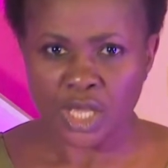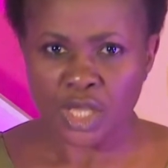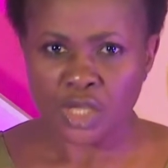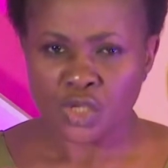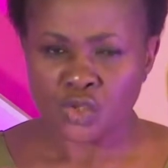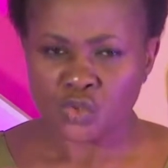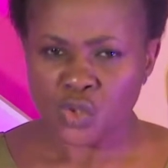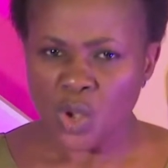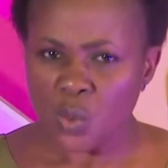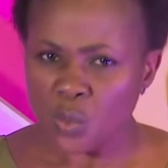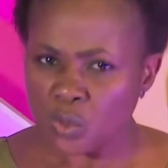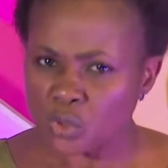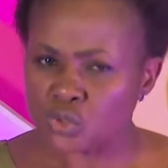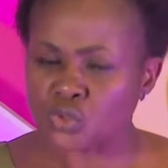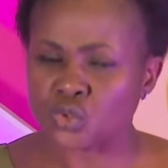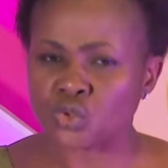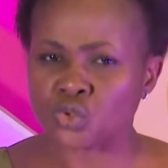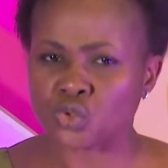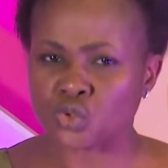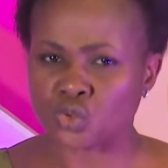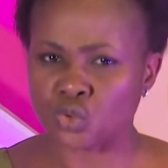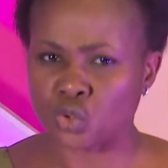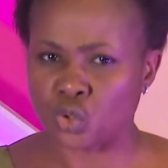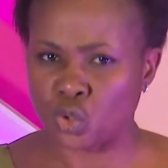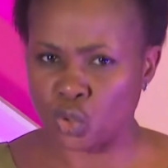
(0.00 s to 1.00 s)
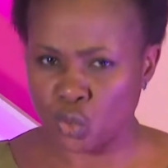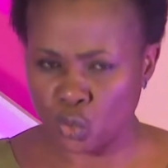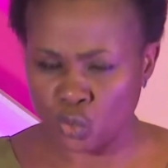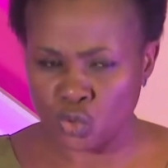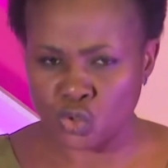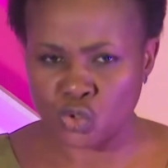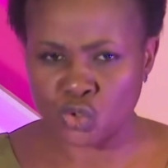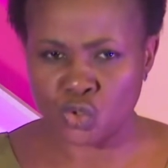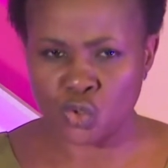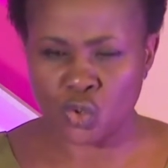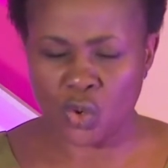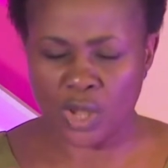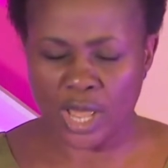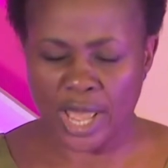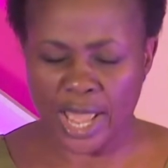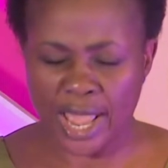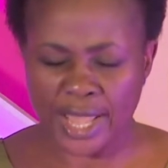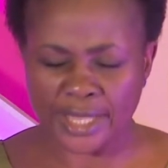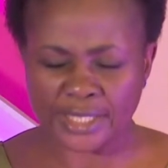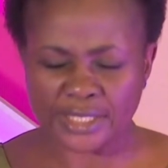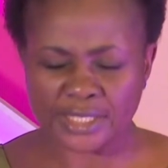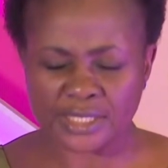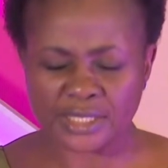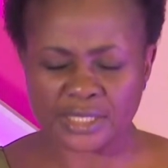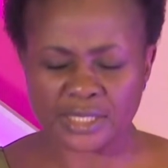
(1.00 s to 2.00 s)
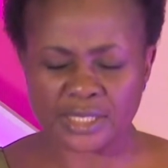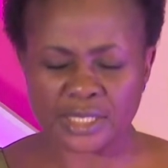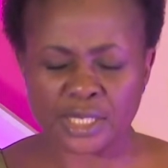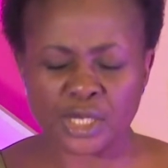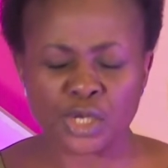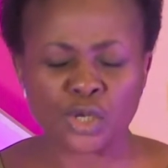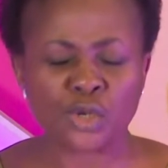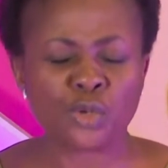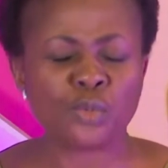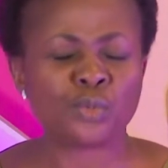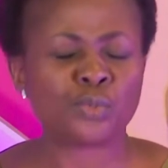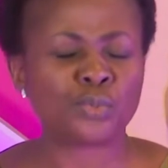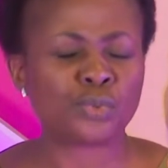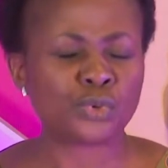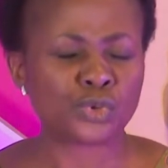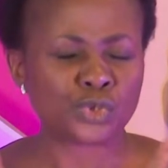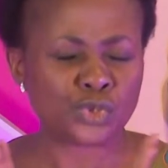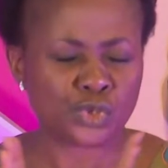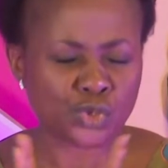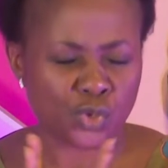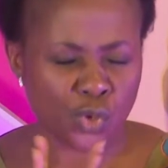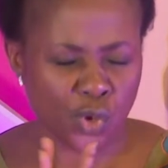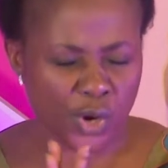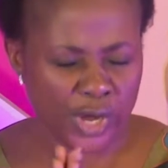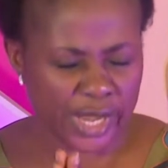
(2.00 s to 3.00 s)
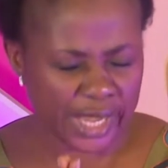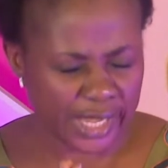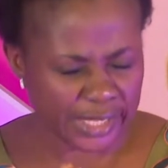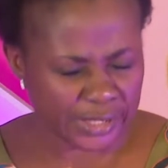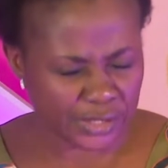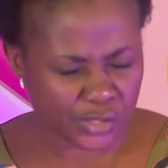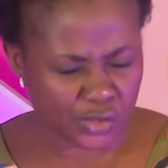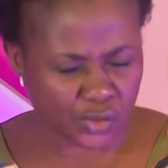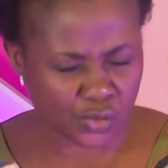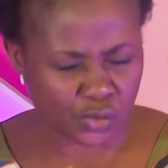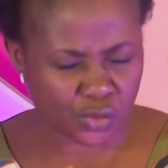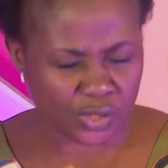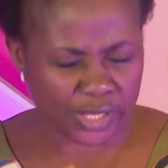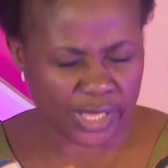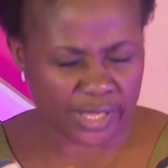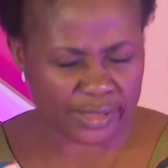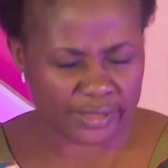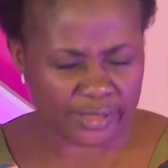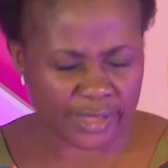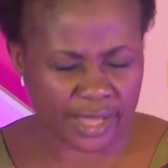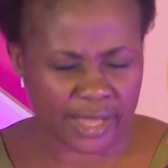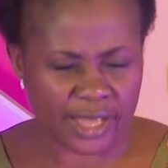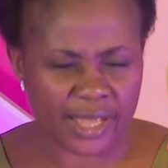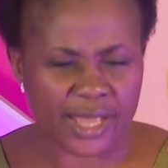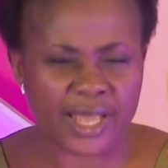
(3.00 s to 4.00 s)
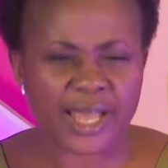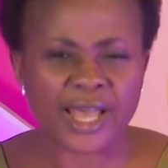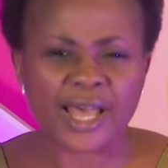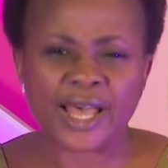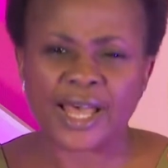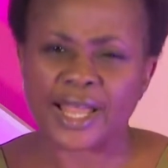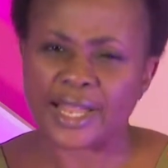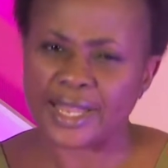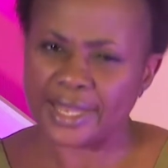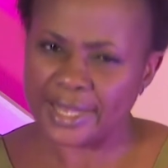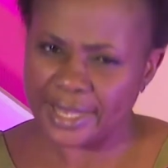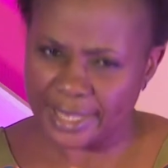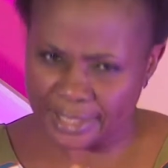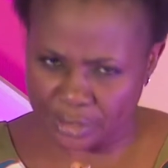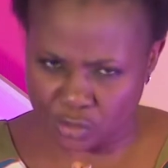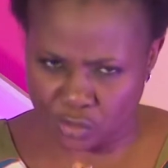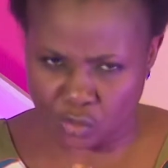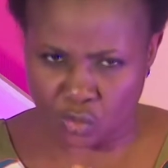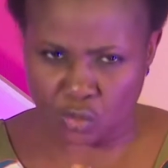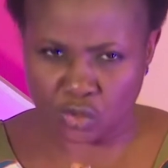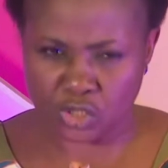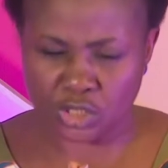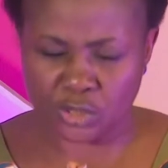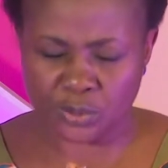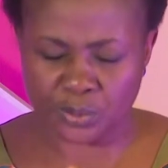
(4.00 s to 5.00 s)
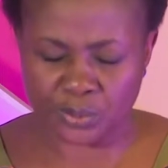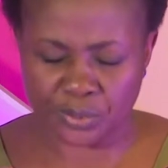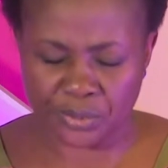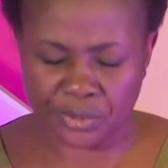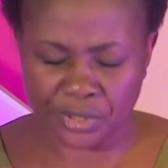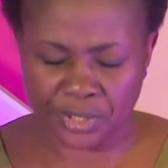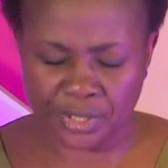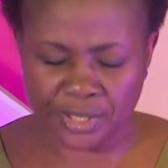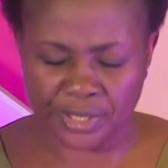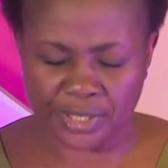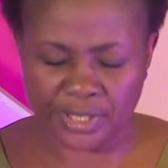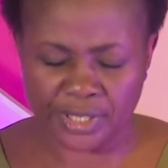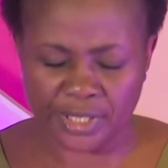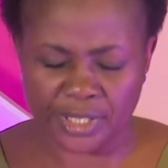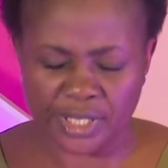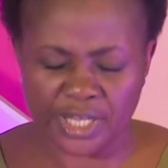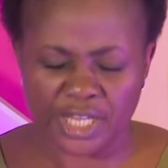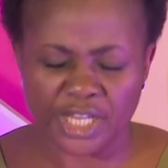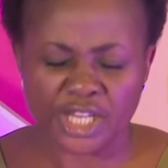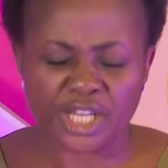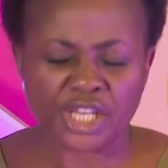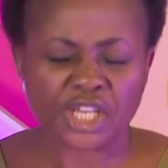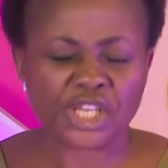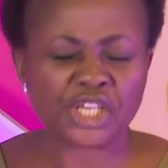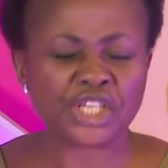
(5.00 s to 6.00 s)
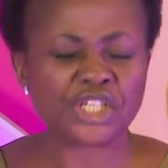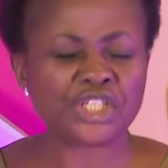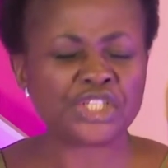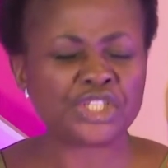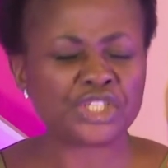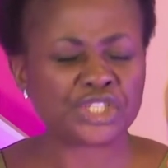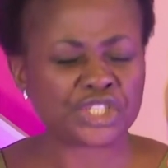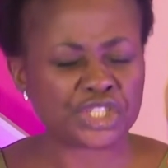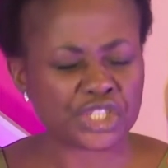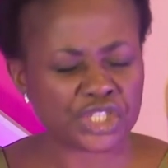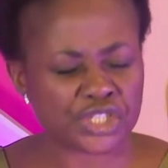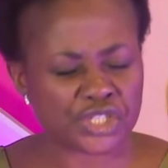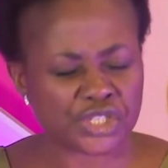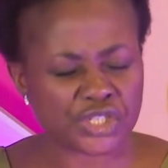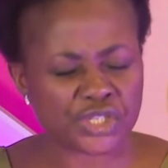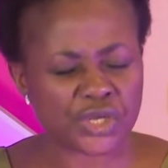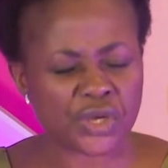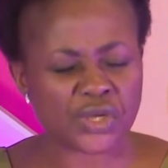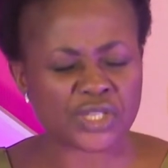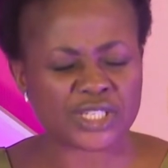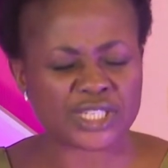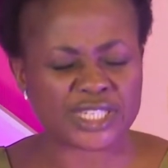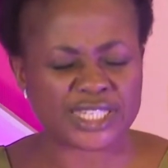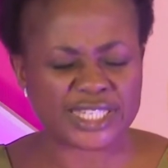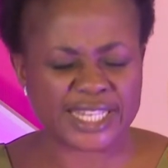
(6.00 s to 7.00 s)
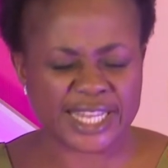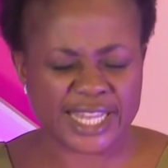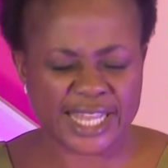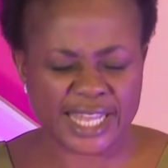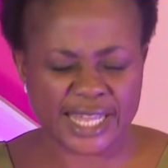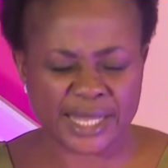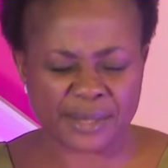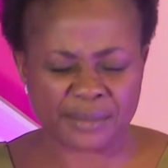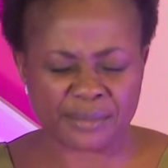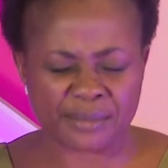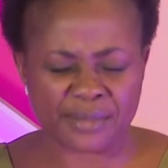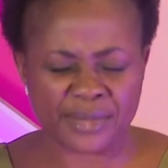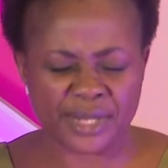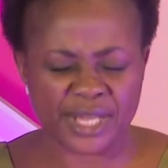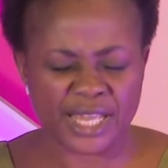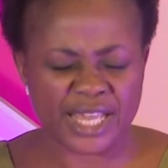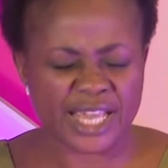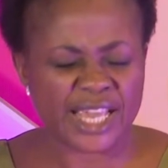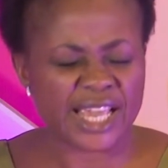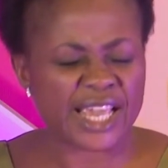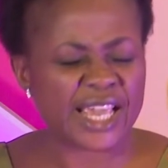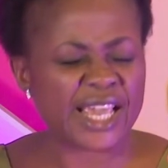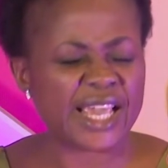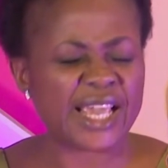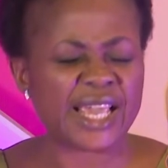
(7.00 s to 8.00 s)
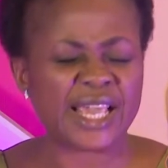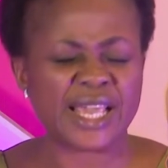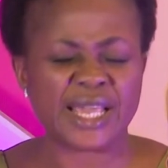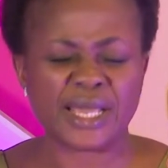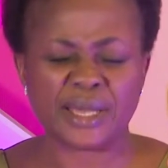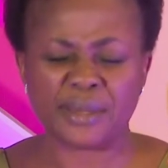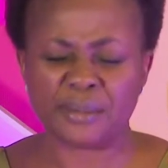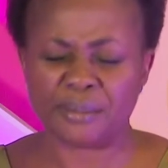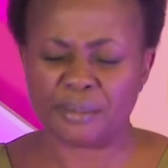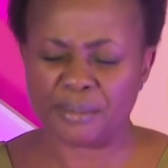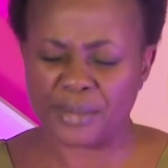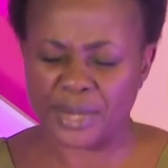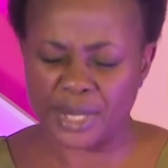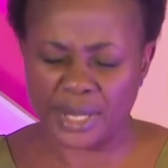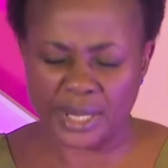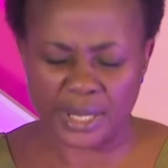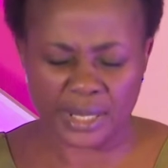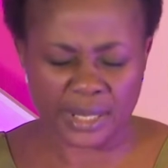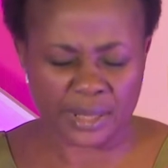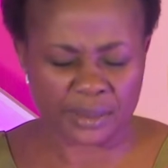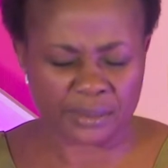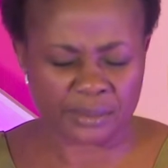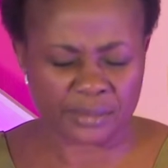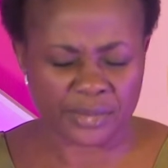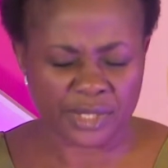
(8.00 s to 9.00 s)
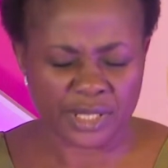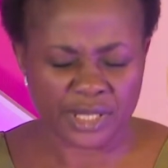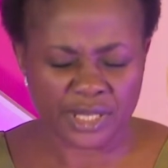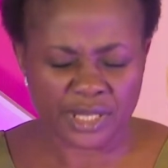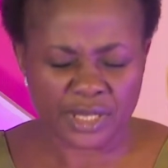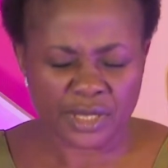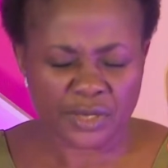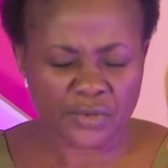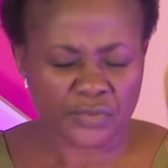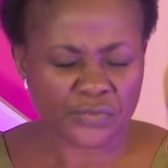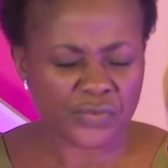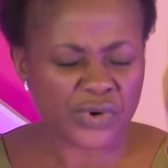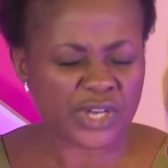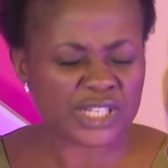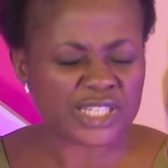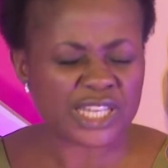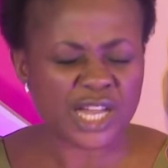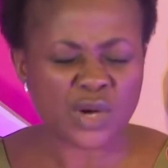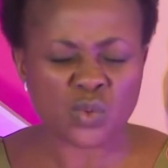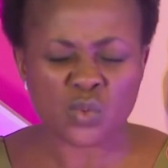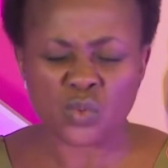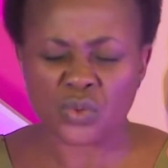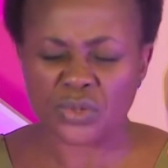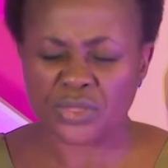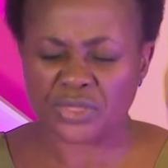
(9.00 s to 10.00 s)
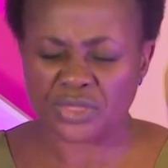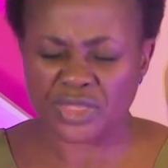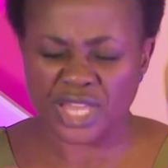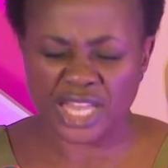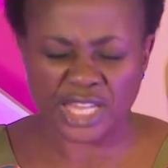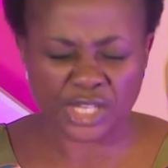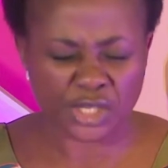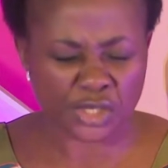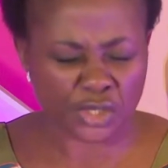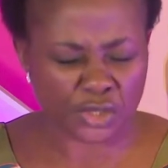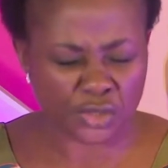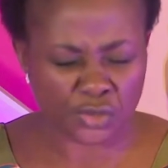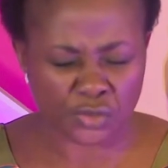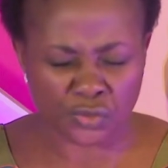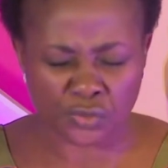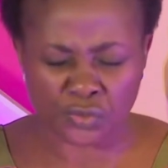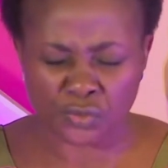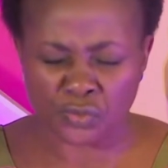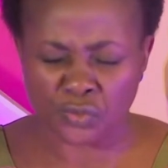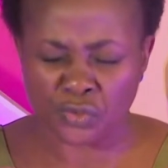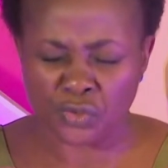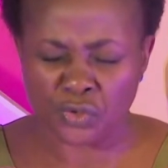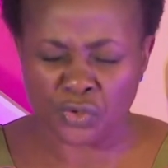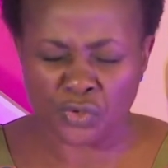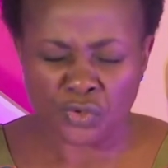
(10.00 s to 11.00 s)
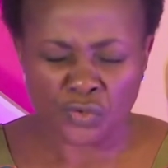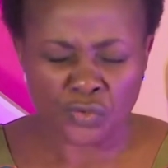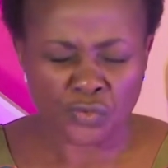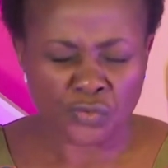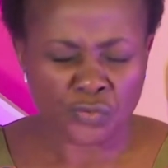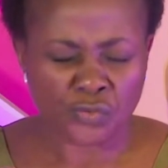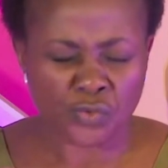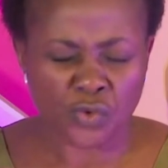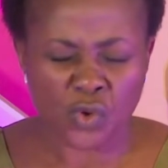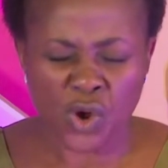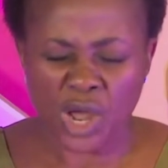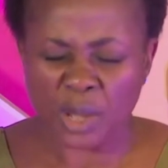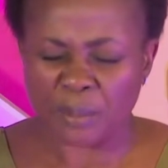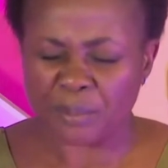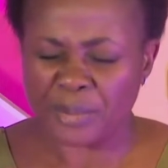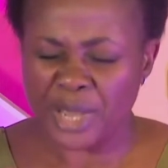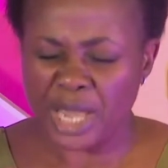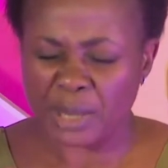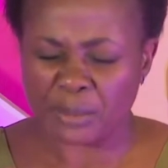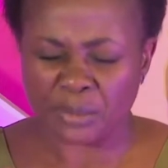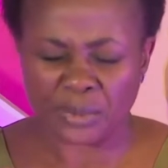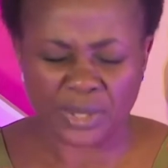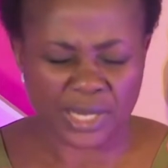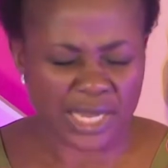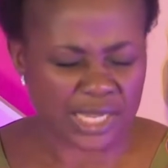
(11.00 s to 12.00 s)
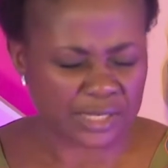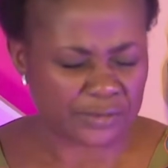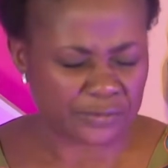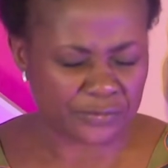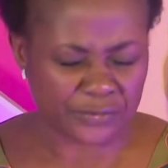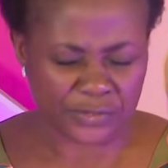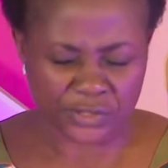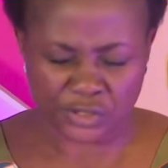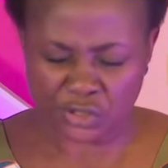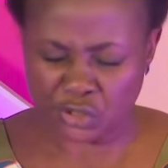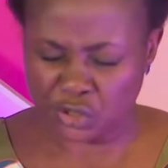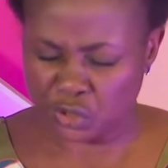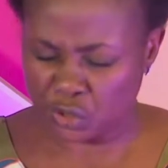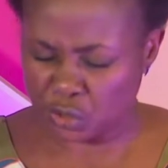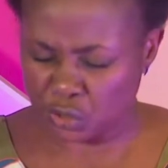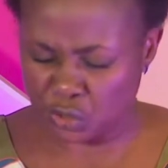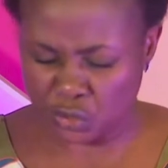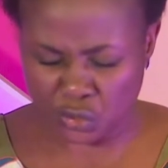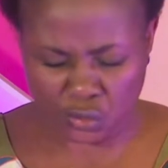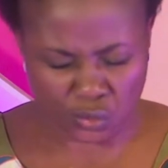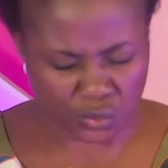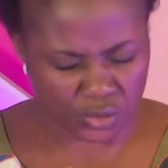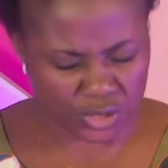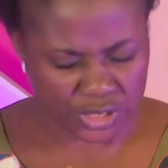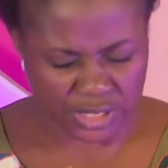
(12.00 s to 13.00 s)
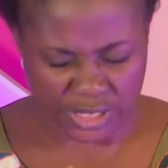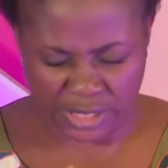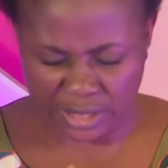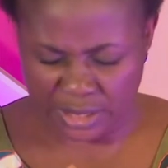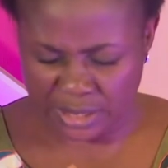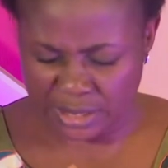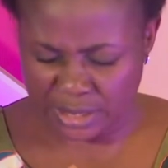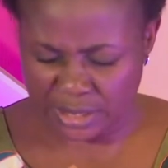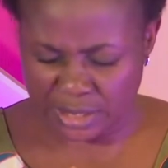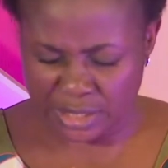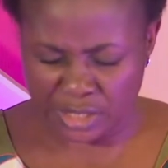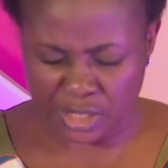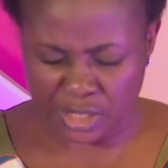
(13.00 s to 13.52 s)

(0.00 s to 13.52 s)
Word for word: So I want you to close your eyes, put your hands together, and let us pray. In Jesus' name, amen. Father, we thank you for our Bible adventure today.